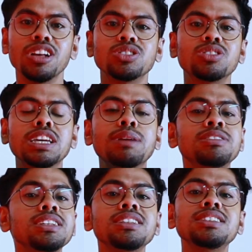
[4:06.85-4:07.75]
So
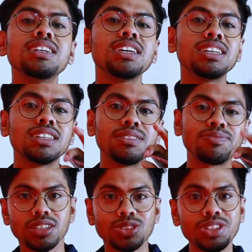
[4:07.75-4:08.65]

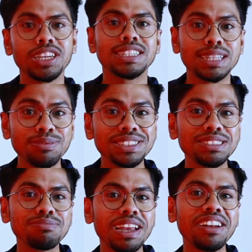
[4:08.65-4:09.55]

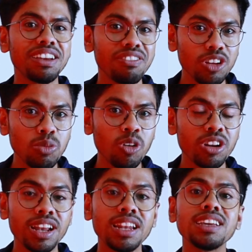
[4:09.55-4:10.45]
TSMC's main revenue
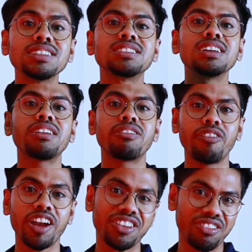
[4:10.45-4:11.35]
model is their
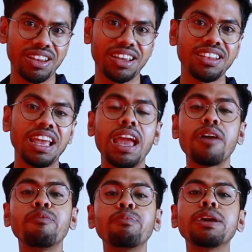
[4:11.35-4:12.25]
factory. They
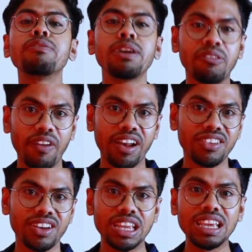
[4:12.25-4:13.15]
have big
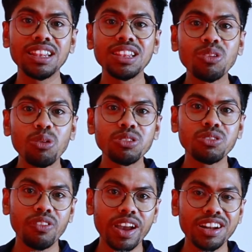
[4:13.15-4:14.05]
factory. In
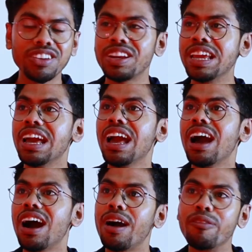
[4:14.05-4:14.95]
those factory,
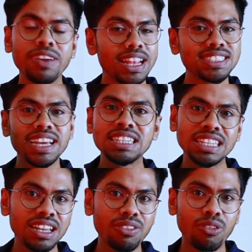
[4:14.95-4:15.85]
VLSI
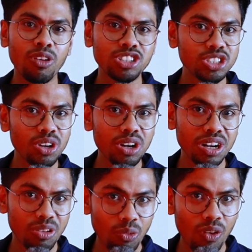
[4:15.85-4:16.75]
engineer for
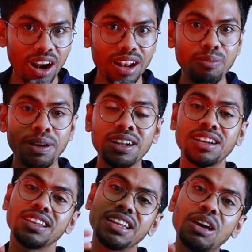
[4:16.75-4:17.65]
sure work,
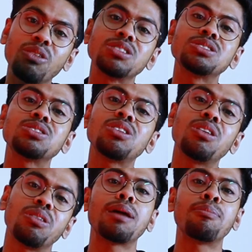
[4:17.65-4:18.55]
but they
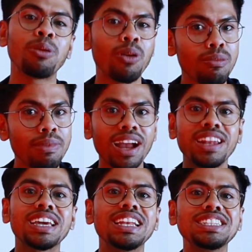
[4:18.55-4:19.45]
also employ
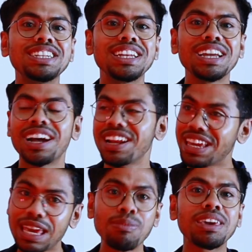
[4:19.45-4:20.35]
mechanical engineer,
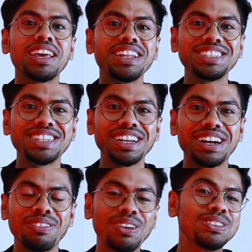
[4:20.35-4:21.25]
chemical
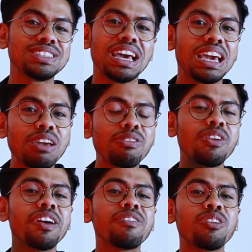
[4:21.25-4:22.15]
engineer, because if
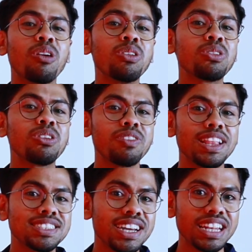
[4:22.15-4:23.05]
you have gone through
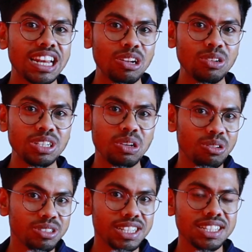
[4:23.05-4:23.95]
VLSI technology
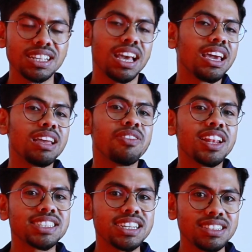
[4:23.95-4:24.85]
courses, in
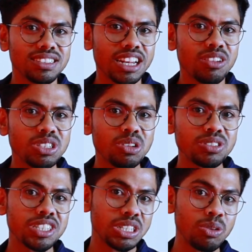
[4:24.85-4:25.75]
VLSI technology
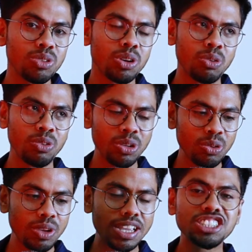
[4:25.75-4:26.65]
courses, you know, we
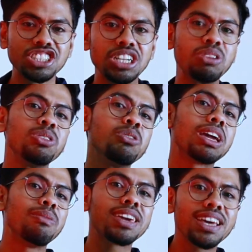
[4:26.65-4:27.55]
do etching, we do
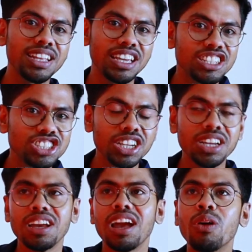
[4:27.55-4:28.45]
chemical
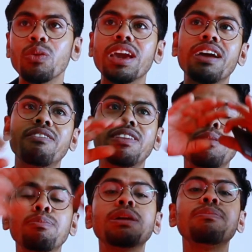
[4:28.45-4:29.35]
etching, we have
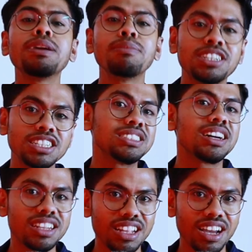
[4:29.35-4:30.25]
very big machines
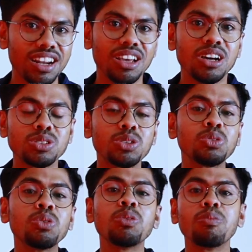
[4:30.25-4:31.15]
are there. So
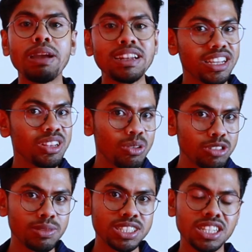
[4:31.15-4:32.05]
to maintain
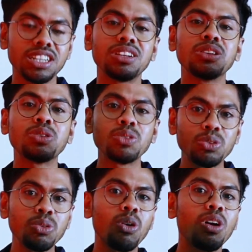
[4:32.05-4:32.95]
those machine, to
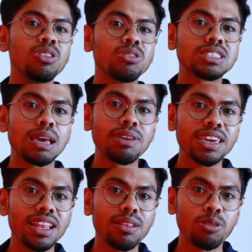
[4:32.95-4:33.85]
do all those
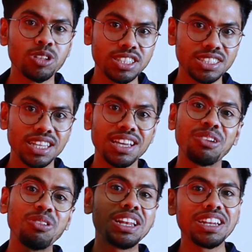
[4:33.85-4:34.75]
chemical processing,
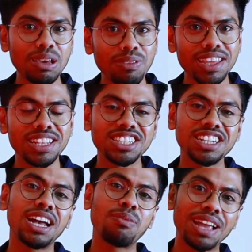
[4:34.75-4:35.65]
we need chemical
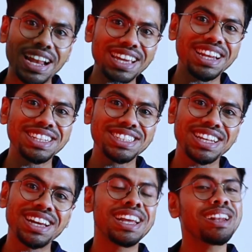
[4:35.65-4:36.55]
engineer, mechanical
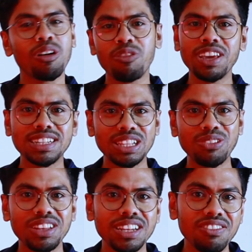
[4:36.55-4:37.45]
engineer, and obviously
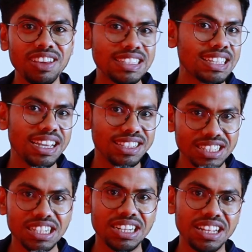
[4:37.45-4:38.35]
we need a VLSI
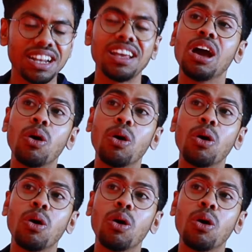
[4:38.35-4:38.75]
engineer there.